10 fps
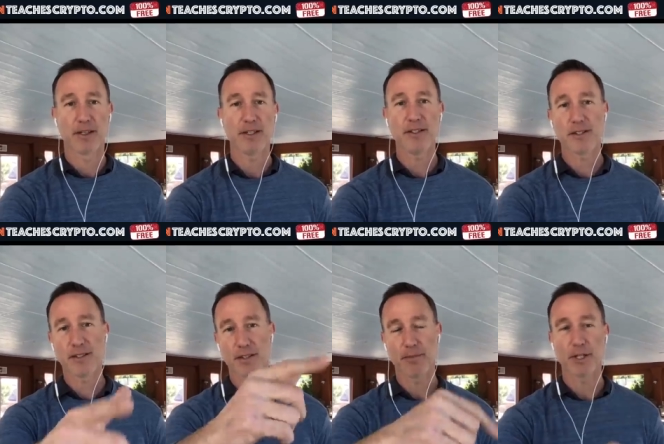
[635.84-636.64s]
this
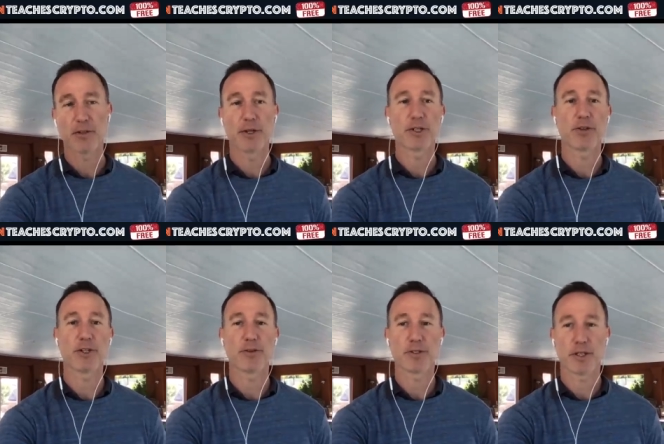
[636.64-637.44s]
is the Bitcoin
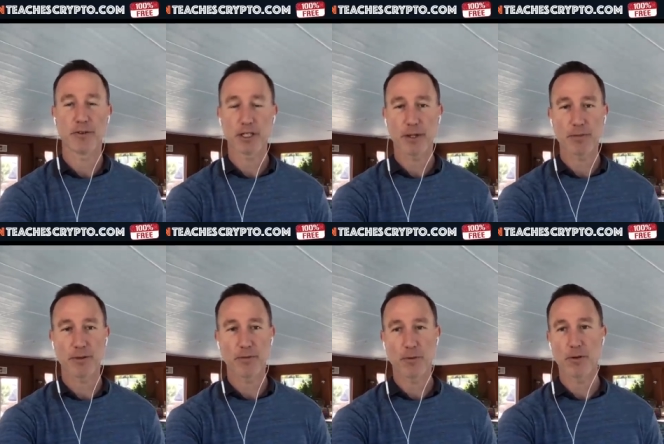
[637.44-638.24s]
treasuries. I talked about this
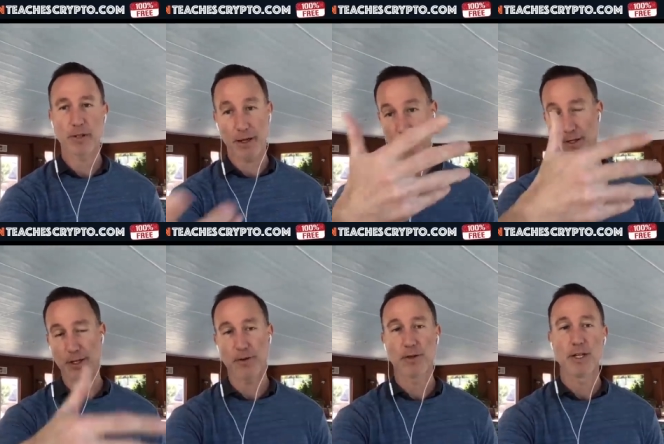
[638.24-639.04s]
before in that
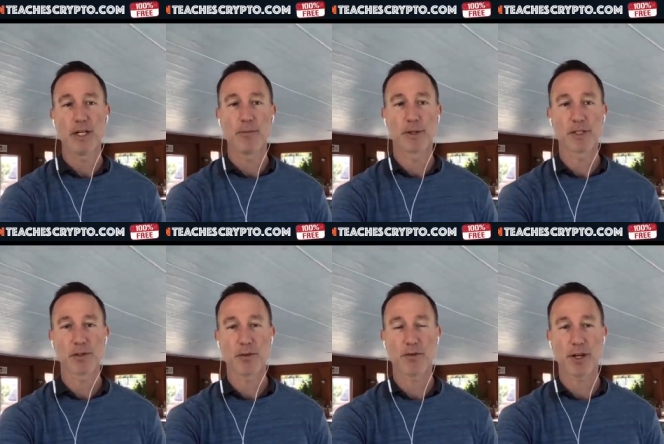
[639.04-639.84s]
video, but
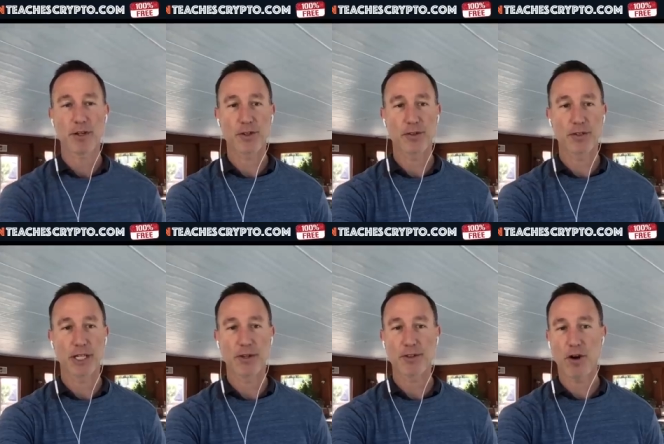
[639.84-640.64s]
is a refresher,
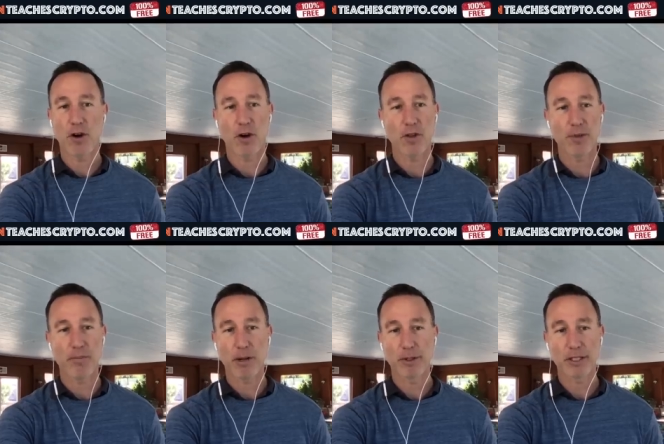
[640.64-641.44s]
here's all the
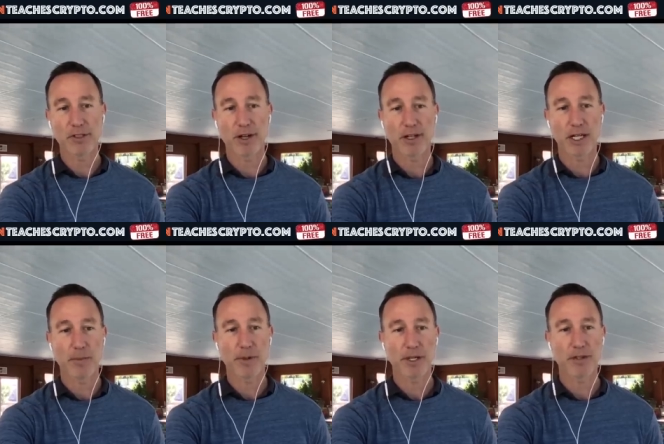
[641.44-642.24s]
publicly traded
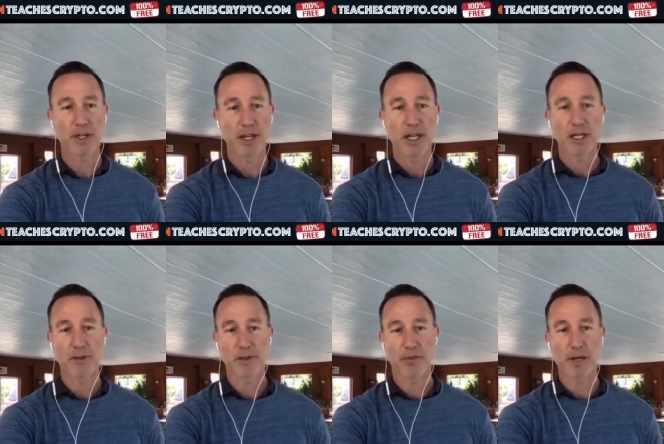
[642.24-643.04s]
companies,
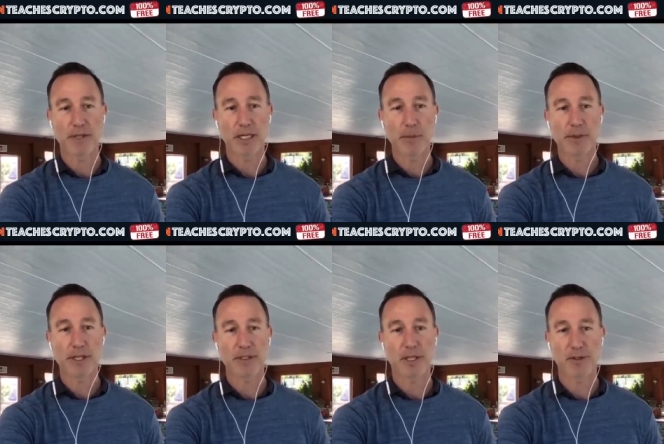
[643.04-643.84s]
here's the private
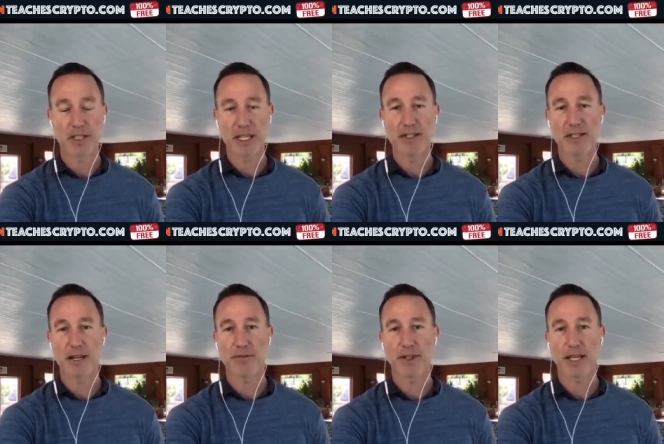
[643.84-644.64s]
companies, here's the
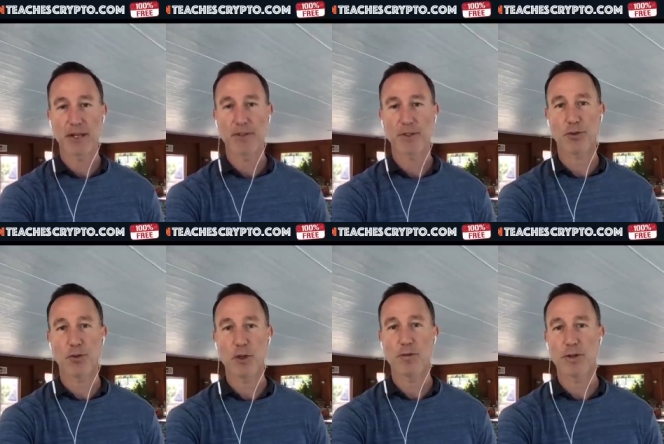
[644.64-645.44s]
ETF like. If we
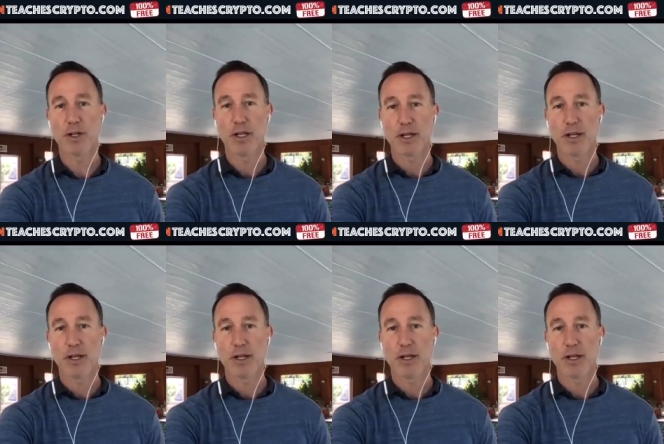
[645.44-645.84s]
scroll over